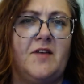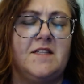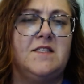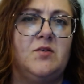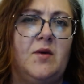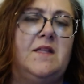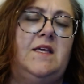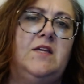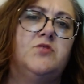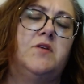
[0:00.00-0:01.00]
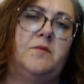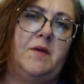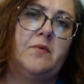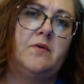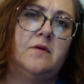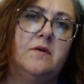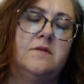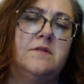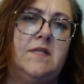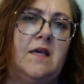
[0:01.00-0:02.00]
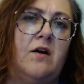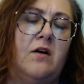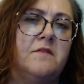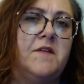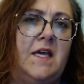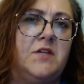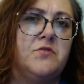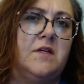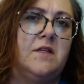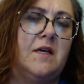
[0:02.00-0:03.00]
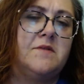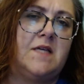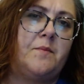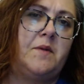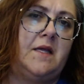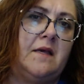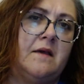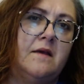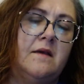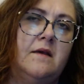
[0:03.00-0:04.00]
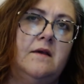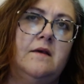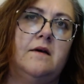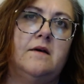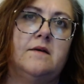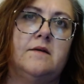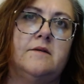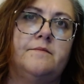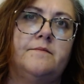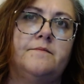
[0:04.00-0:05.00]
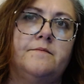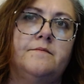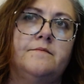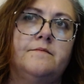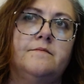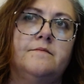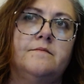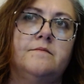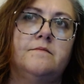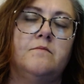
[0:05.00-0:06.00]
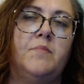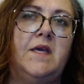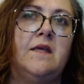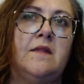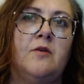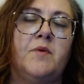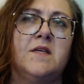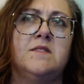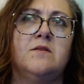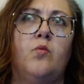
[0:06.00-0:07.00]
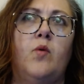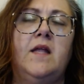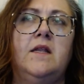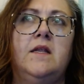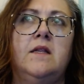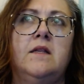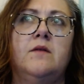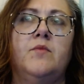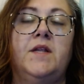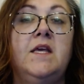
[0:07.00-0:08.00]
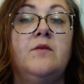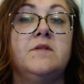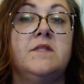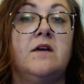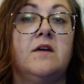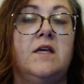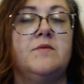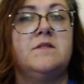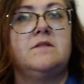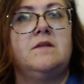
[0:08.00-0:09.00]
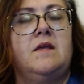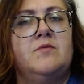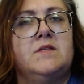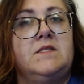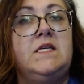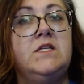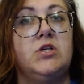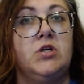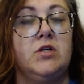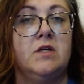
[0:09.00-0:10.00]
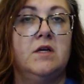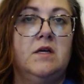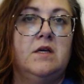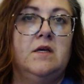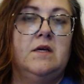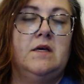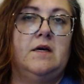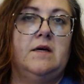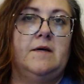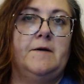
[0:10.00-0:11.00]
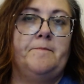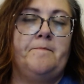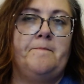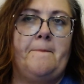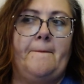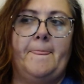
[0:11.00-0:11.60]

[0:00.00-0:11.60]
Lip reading: affected the way that he treated people, seeing all of the hatred that was happening, um, being there because when he was there, he was a teacher. um,